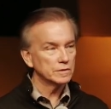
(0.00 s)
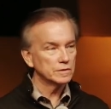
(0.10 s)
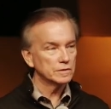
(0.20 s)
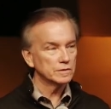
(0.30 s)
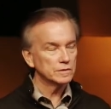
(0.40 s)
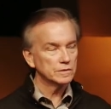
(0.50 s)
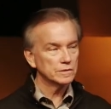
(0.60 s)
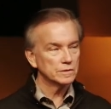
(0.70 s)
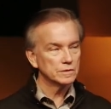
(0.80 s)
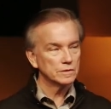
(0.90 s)

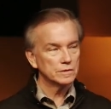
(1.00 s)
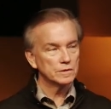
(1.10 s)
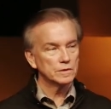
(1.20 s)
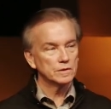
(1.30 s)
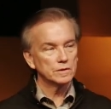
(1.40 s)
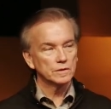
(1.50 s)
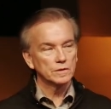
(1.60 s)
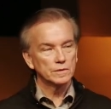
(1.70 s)
(no one is talking)